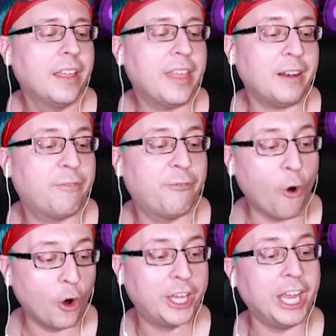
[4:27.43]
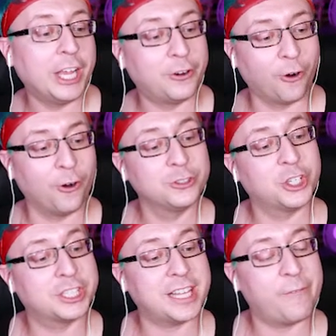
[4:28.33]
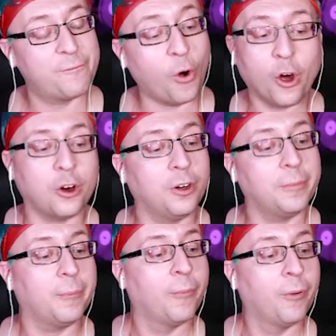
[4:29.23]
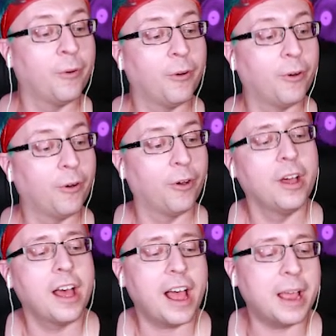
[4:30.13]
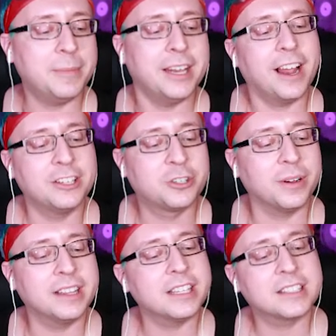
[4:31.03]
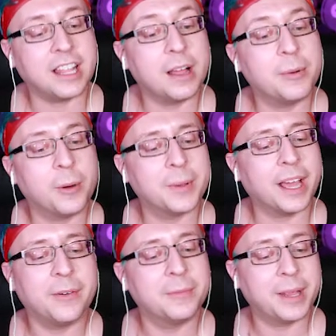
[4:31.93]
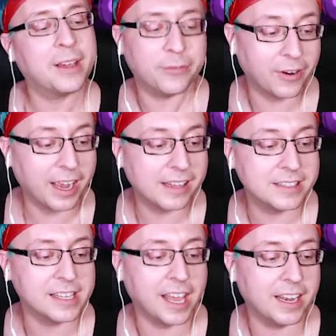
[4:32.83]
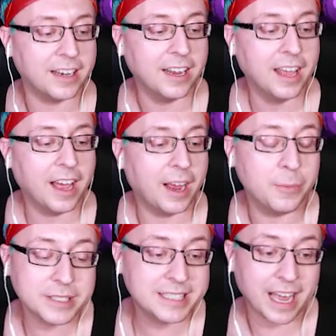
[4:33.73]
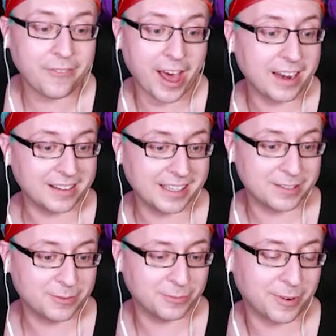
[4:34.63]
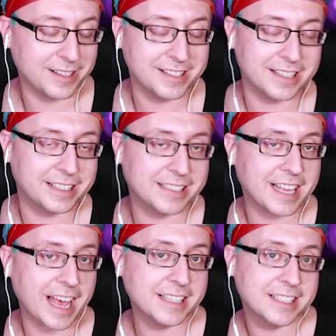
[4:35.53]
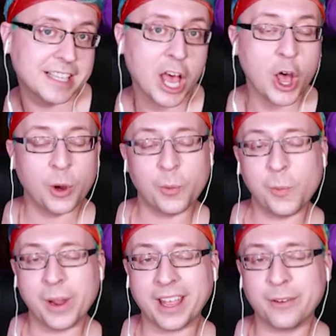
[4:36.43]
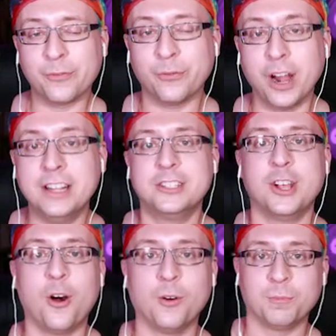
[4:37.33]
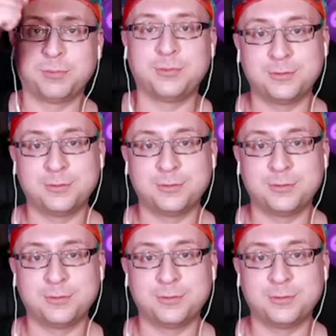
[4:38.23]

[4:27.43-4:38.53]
Then fuck it, girl. Just say fuck them. I mean, I joined this club hoping I would make friends, and I would say I've had at least one success. Wink, friend zone.